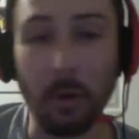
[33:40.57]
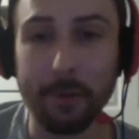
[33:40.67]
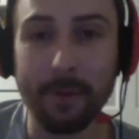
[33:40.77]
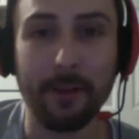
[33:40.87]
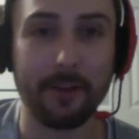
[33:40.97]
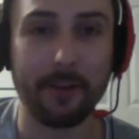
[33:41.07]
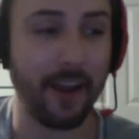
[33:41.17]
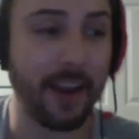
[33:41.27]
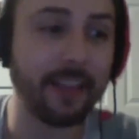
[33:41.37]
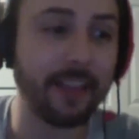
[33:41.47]
people on
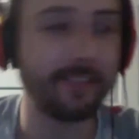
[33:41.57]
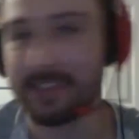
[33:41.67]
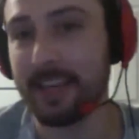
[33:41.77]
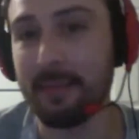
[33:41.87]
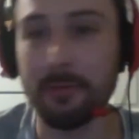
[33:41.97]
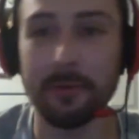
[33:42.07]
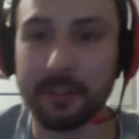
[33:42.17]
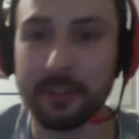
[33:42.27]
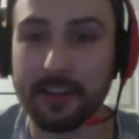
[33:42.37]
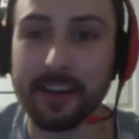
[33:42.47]
Reddit seem to
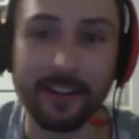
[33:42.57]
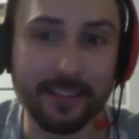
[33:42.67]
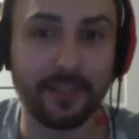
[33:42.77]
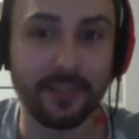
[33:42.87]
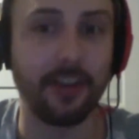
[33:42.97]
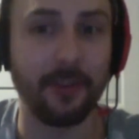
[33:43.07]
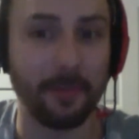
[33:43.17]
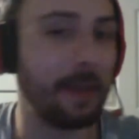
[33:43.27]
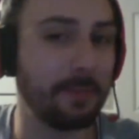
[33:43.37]
agree, so it must be